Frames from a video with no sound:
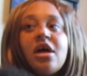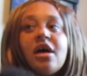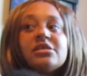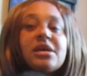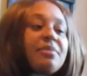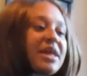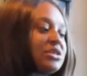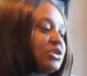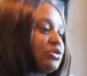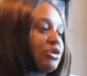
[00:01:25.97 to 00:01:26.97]
Some
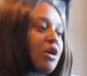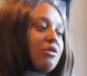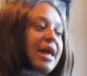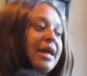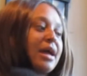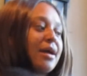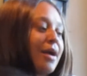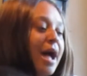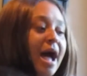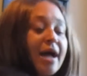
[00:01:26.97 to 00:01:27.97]
places you go, like
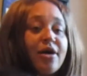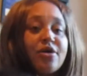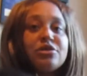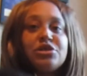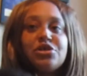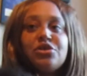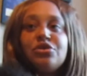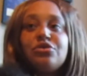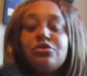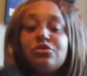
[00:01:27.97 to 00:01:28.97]
I go
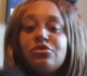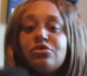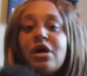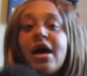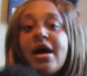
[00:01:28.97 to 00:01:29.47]
to